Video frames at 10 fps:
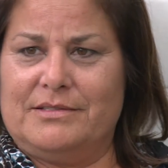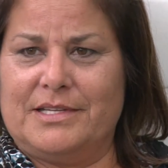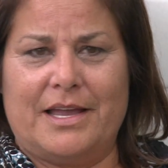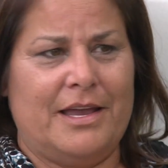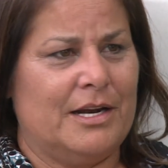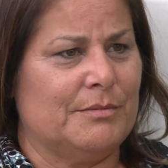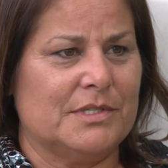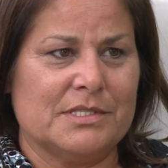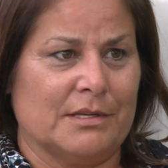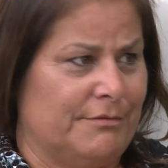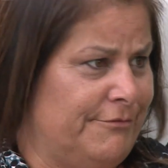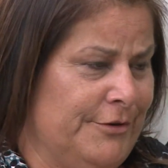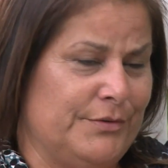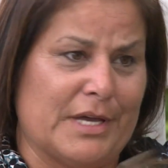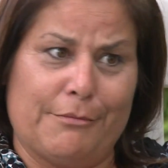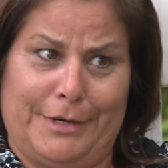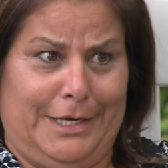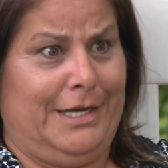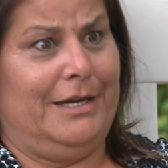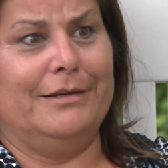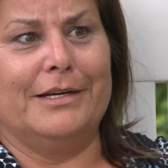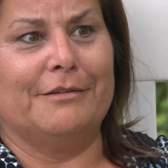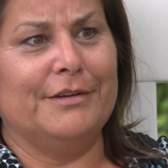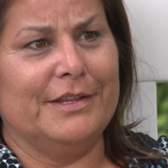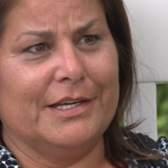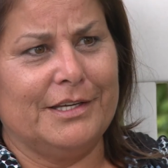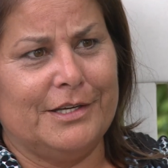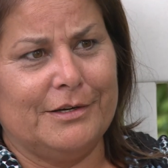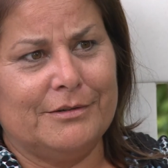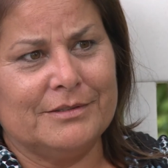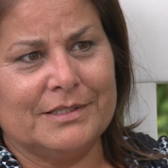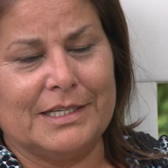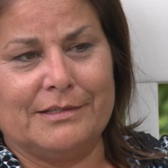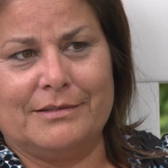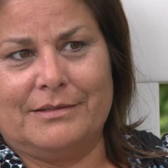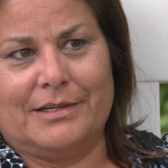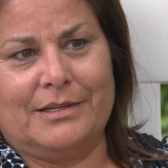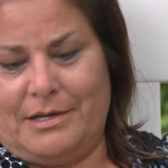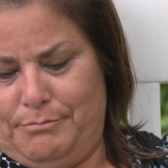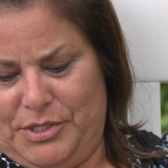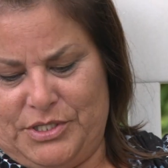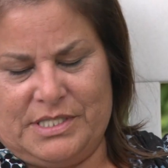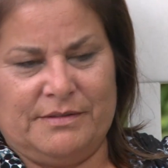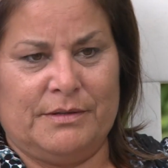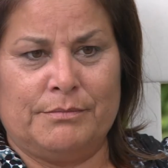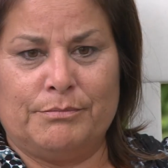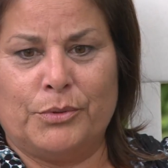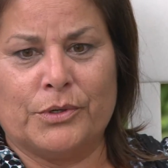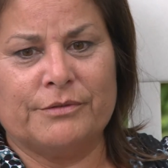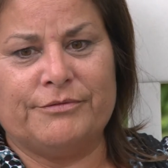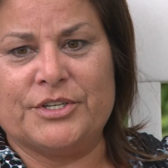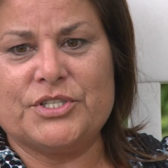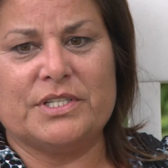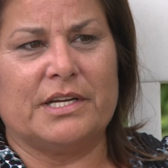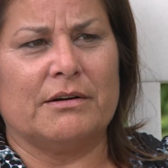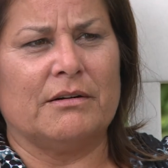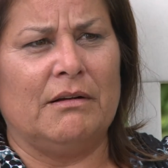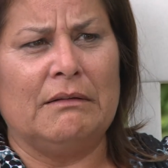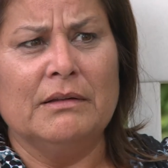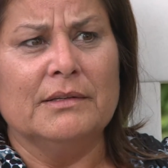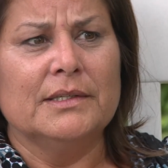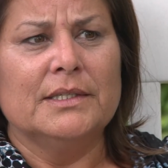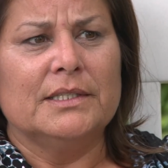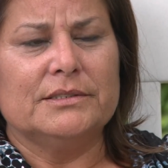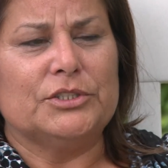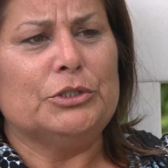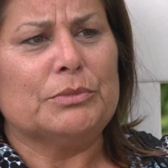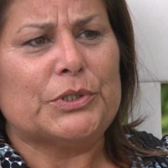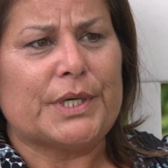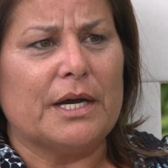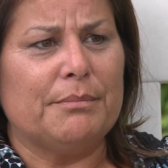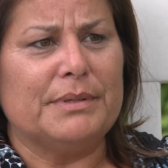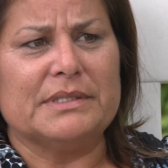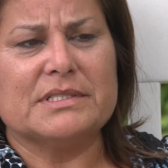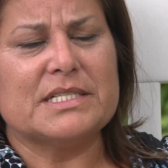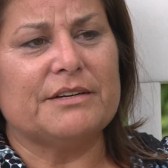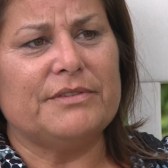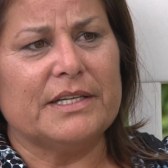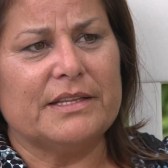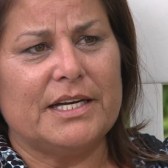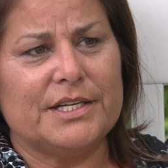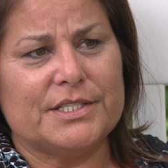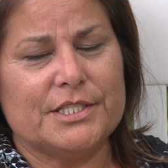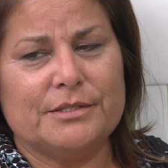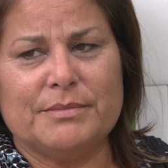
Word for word: The animals, the food that we eat, everything. You know, like I got pictures of the poor fish that are all tumored up and stuff like that too.